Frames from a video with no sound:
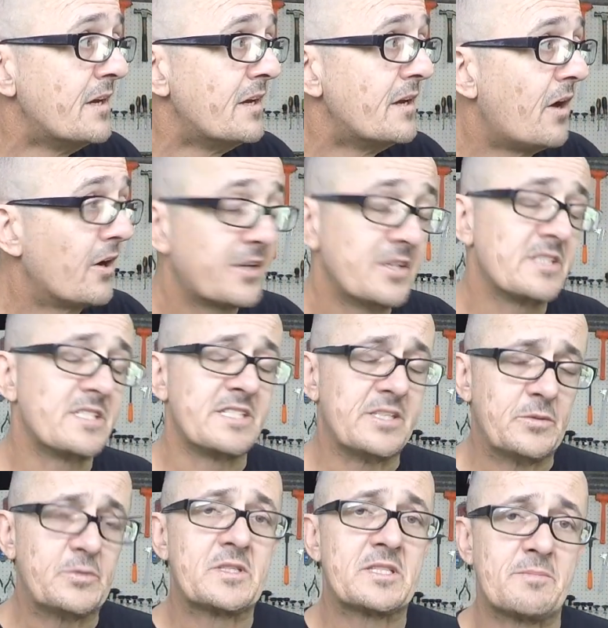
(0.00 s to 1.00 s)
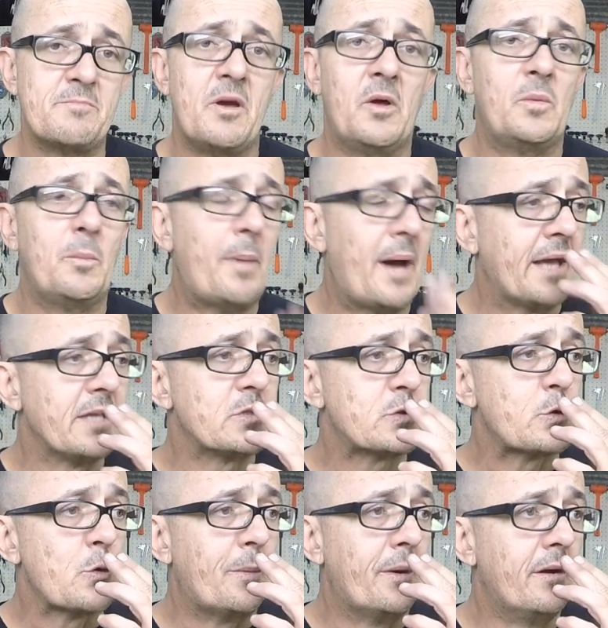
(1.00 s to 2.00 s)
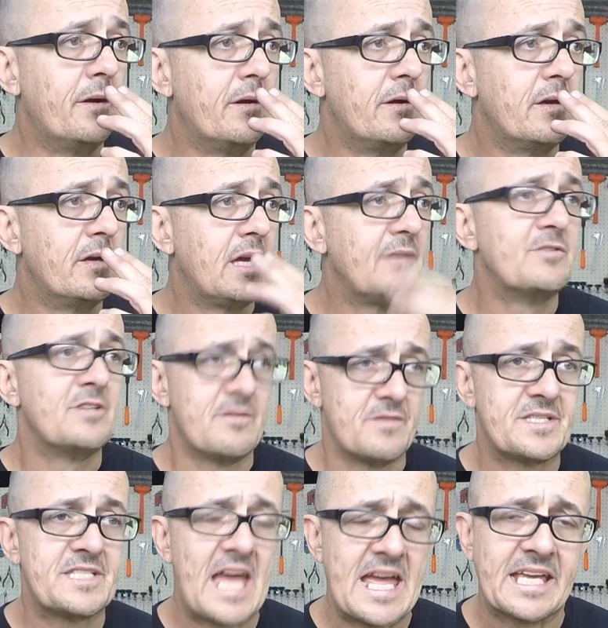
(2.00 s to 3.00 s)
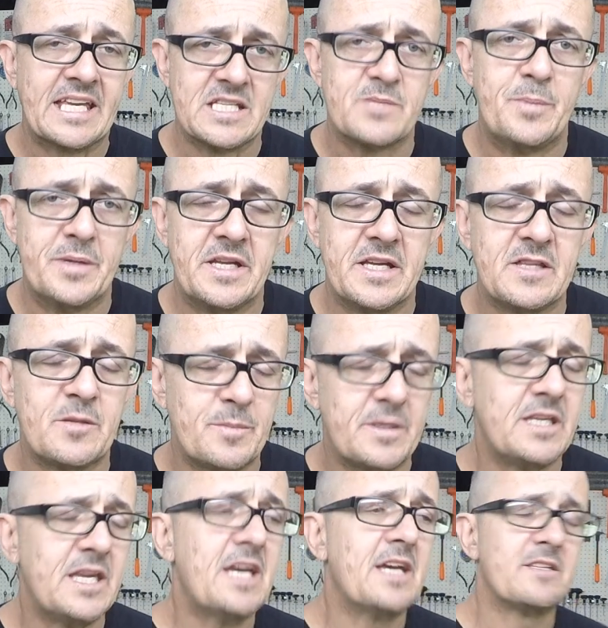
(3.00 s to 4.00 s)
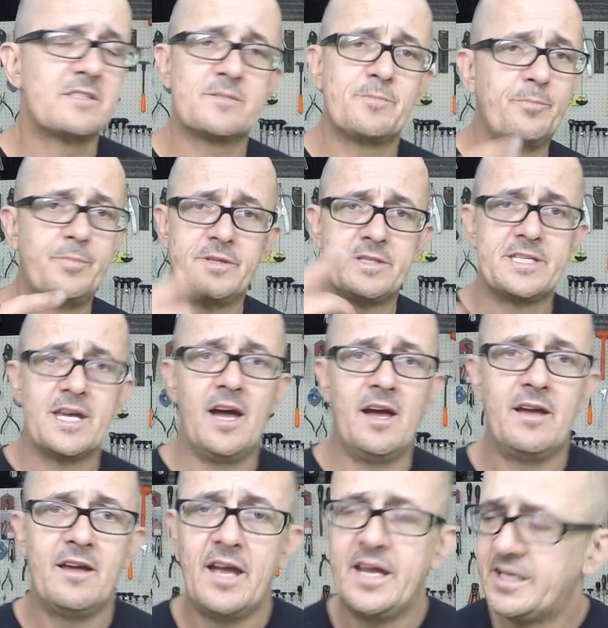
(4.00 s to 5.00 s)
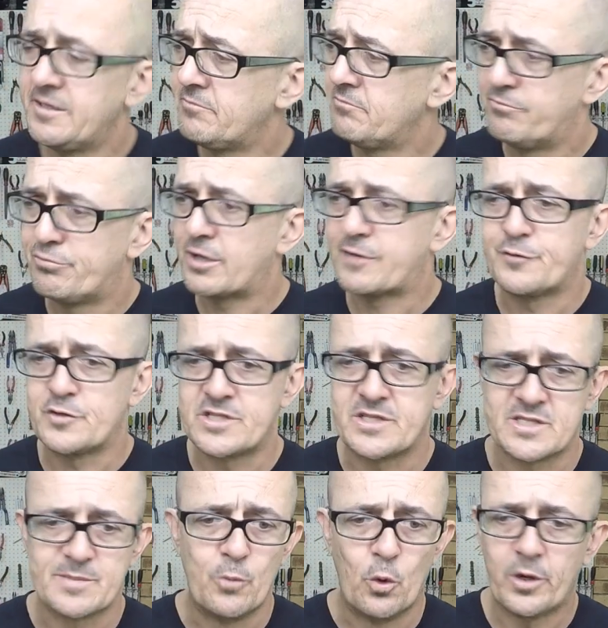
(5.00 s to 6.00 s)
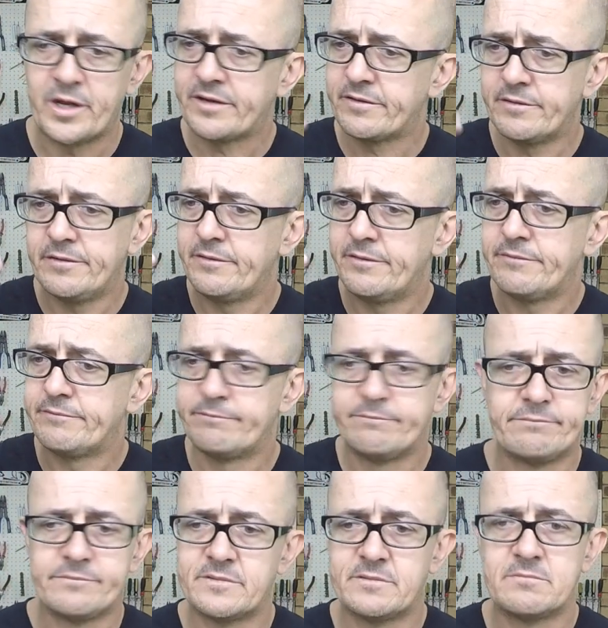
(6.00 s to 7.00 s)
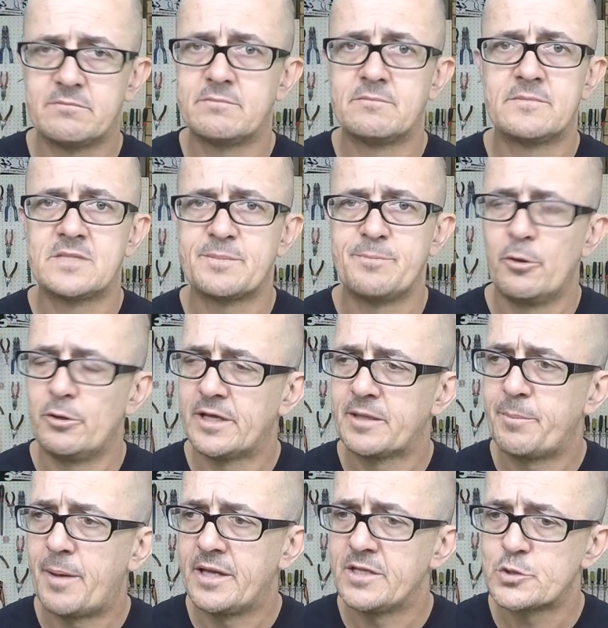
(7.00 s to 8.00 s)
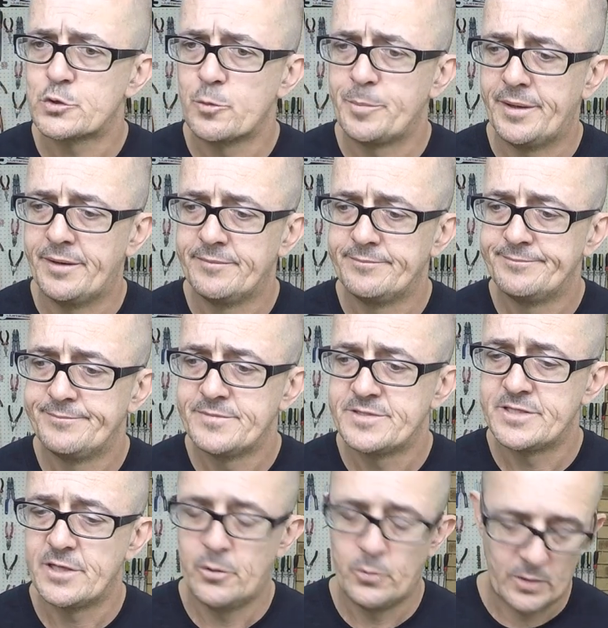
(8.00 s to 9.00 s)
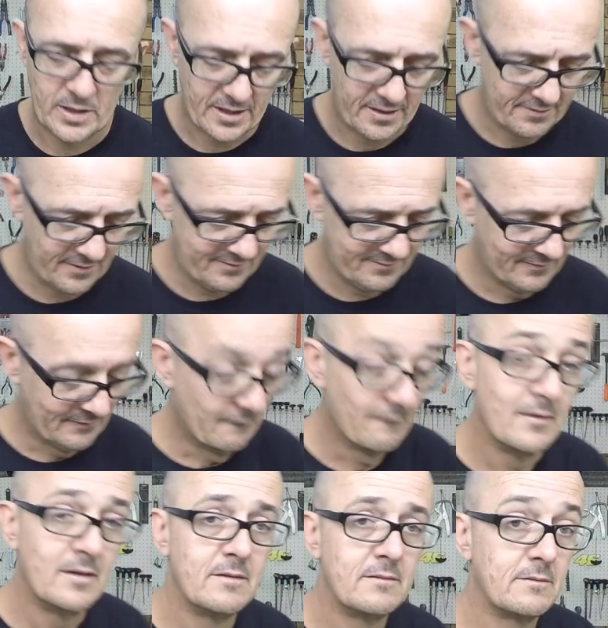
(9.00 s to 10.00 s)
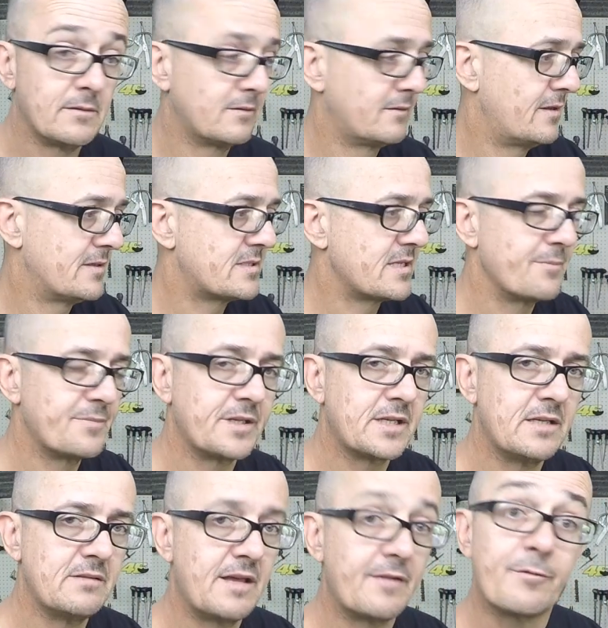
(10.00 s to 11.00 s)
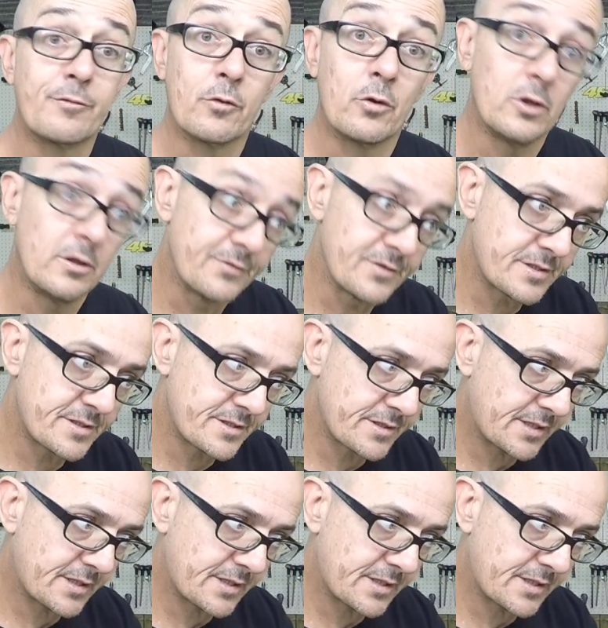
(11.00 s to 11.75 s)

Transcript: I can still smell paint stripper, even though the tank is beneath me, yes, but eating breakfast this morning, it smelled like paint stripper. So I think there's something in that for all of us